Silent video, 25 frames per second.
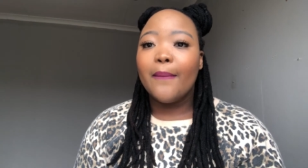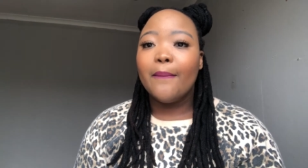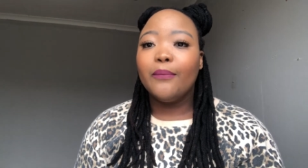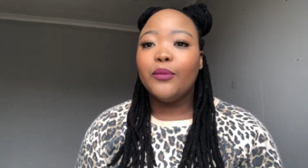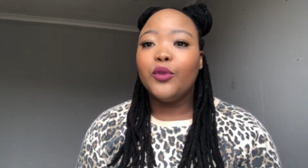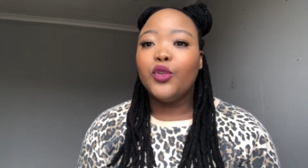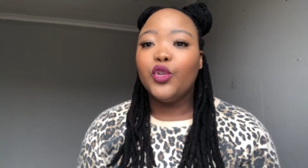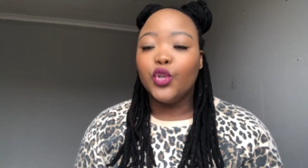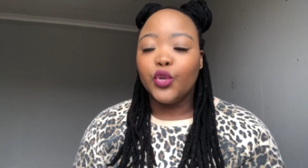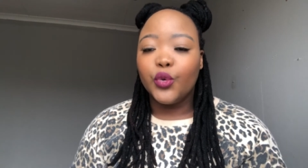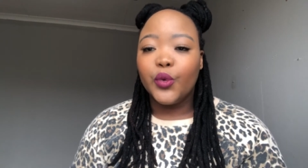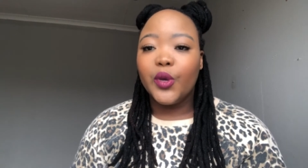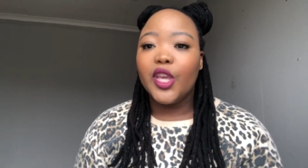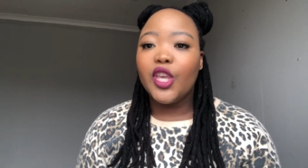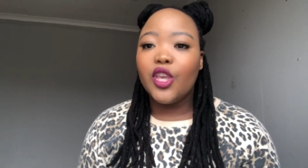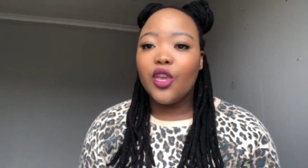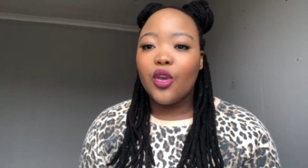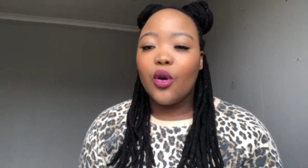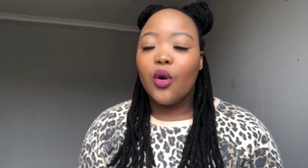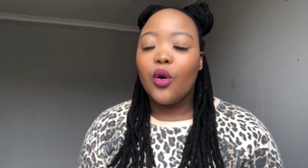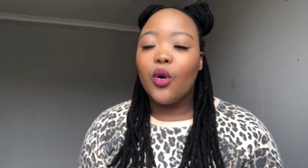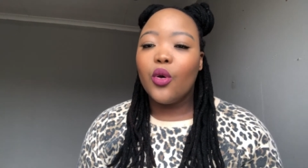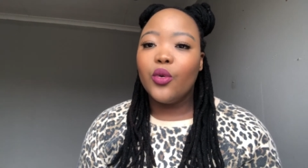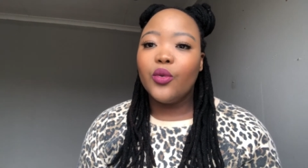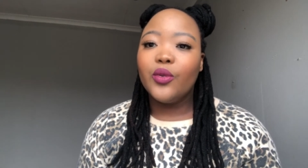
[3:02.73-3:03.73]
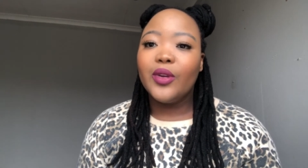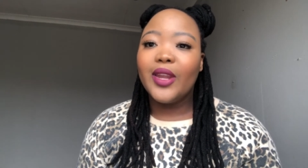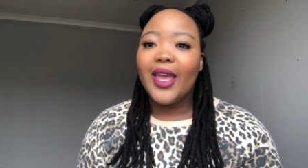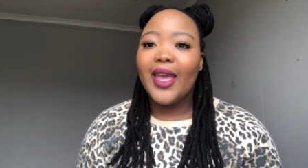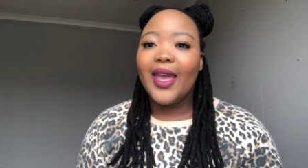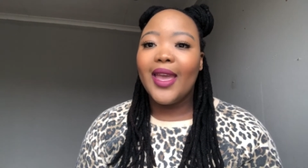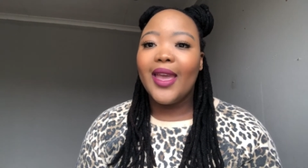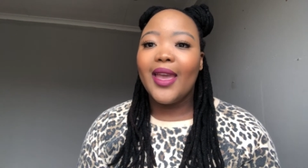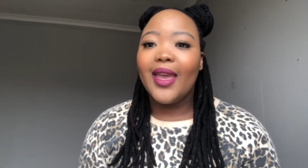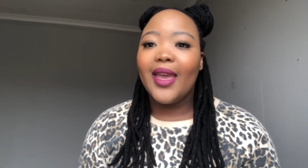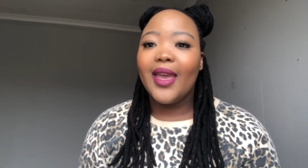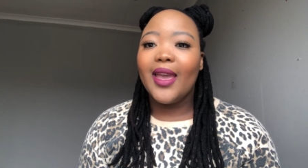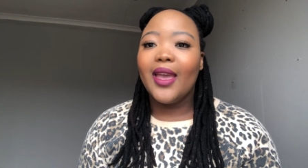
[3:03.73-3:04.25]
doing your own
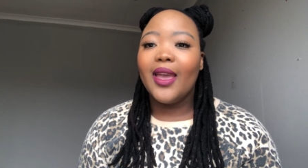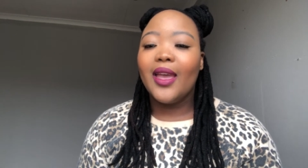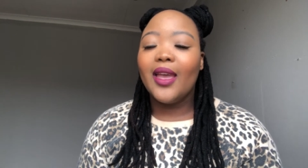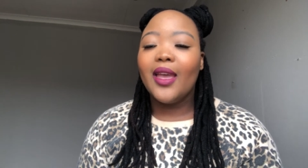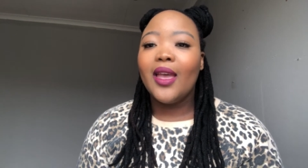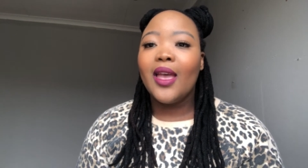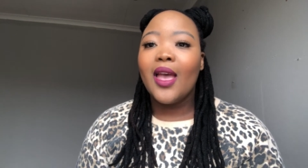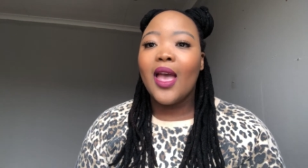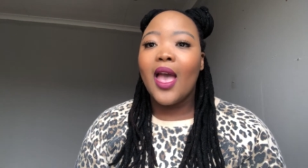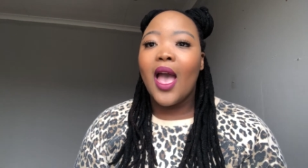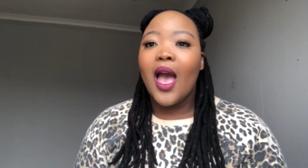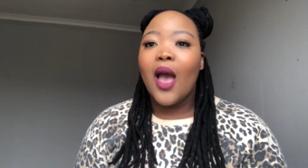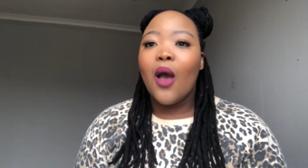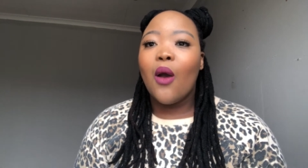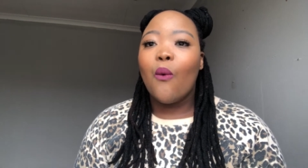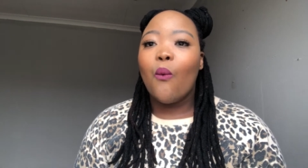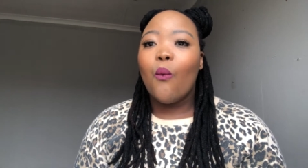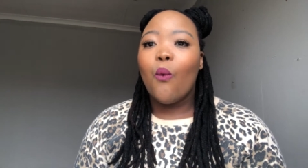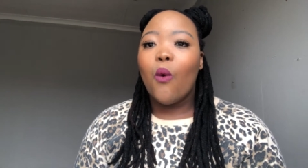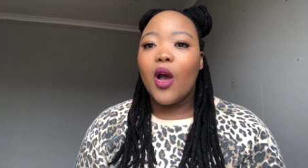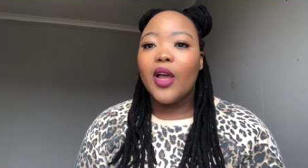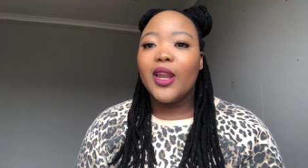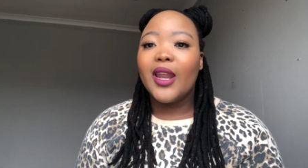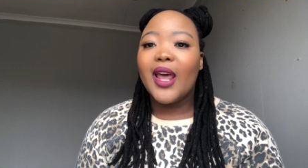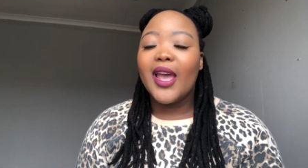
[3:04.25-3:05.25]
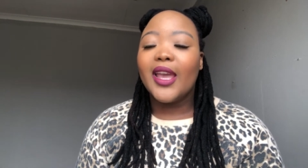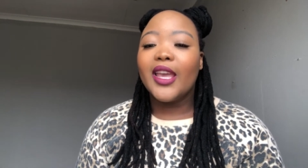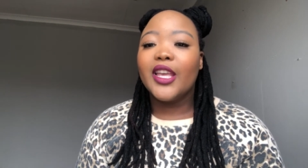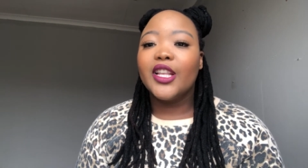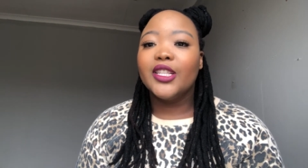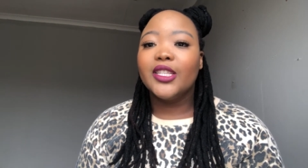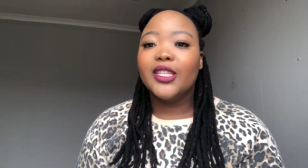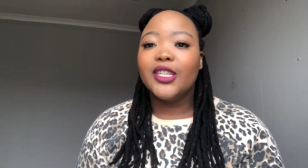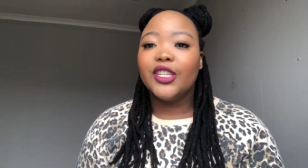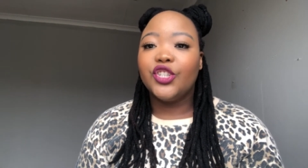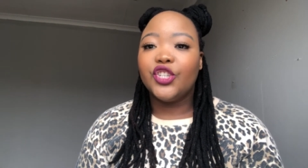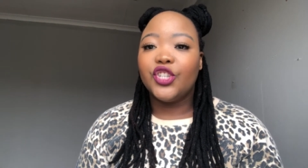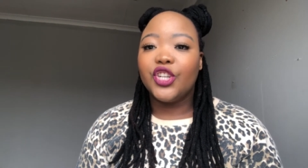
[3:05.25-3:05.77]
hair, what I can
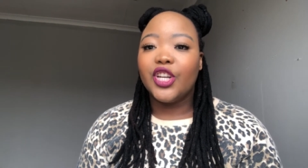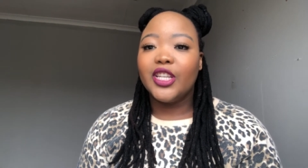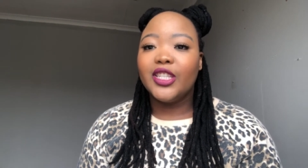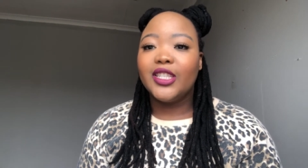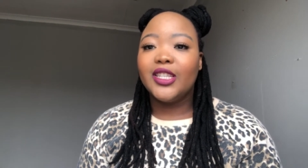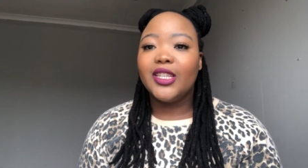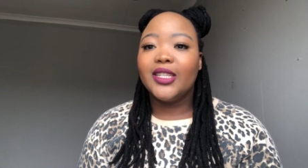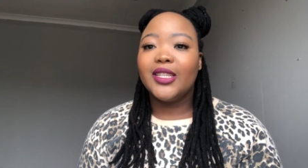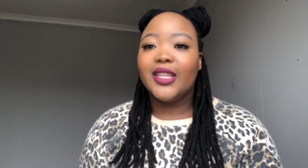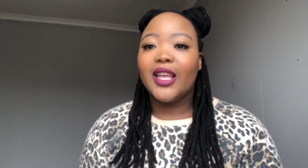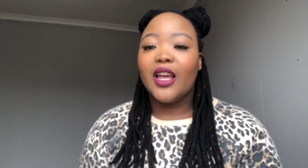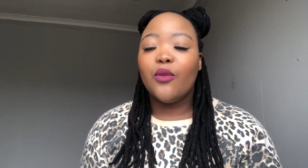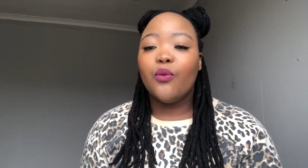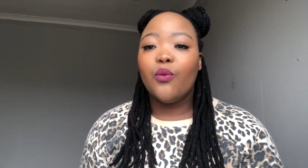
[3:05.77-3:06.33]
suggest is that